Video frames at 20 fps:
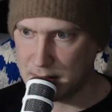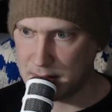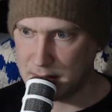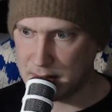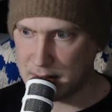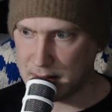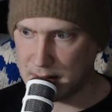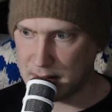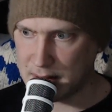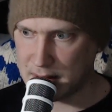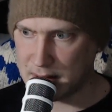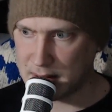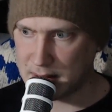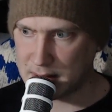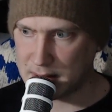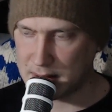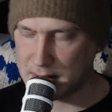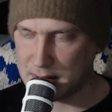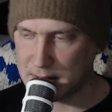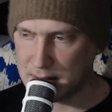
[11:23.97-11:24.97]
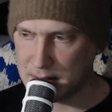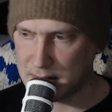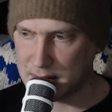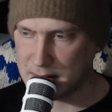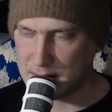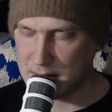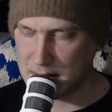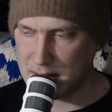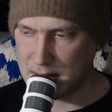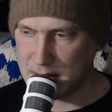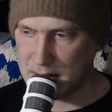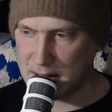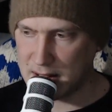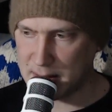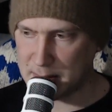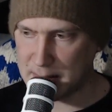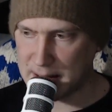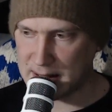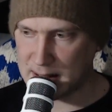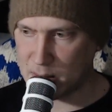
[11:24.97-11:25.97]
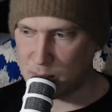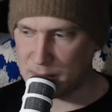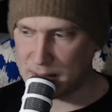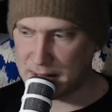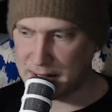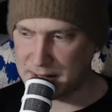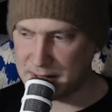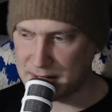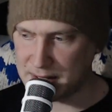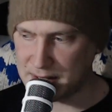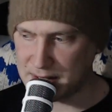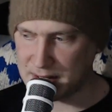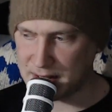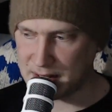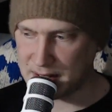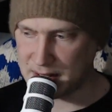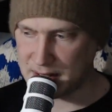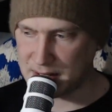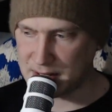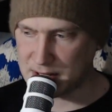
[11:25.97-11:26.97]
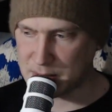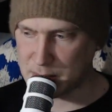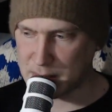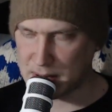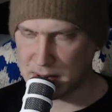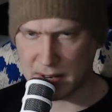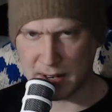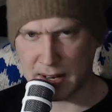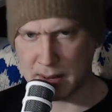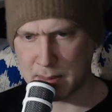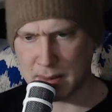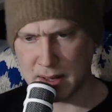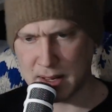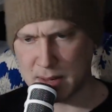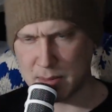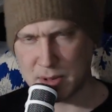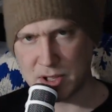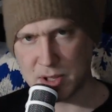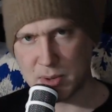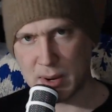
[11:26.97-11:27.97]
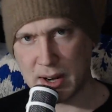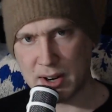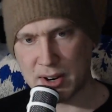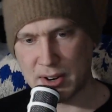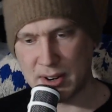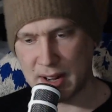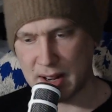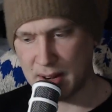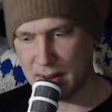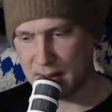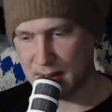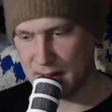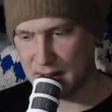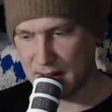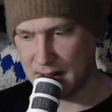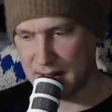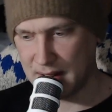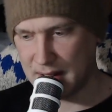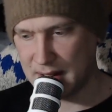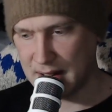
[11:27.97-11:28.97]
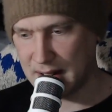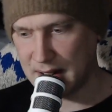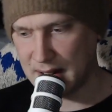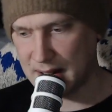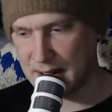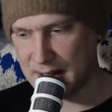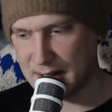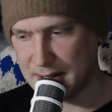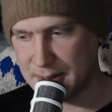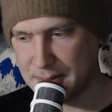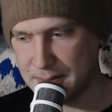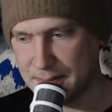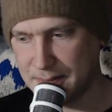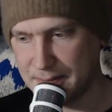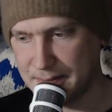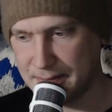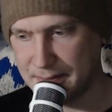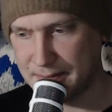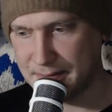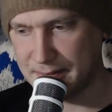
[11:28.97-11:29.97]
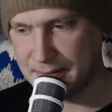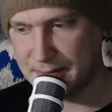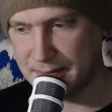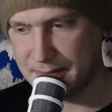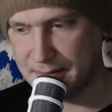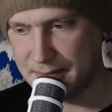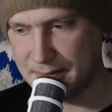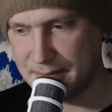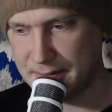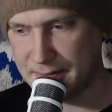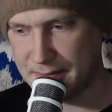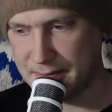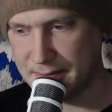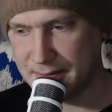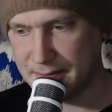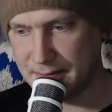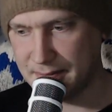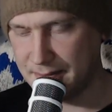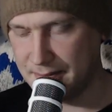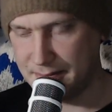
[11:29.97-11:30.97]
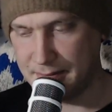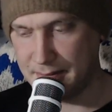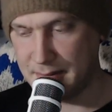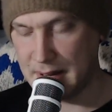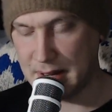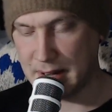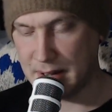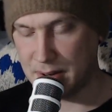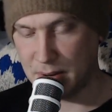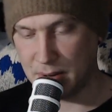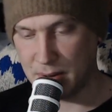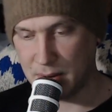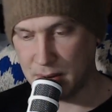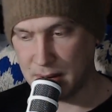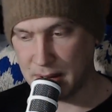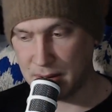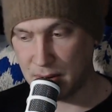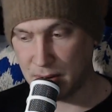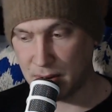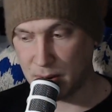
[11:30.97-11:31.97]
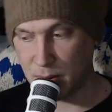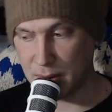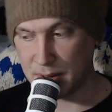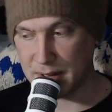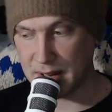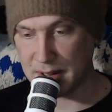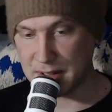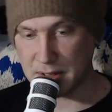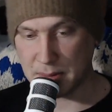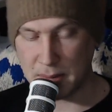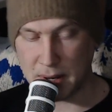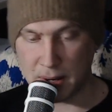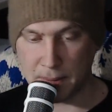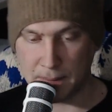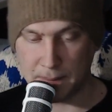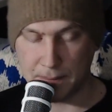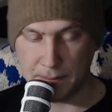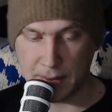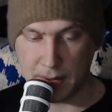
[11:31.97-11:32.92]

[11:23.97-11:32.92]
Uh, and my outlet is swearing. I'm a swearer now. Um, yeah, I don't know. I don't know what that's about.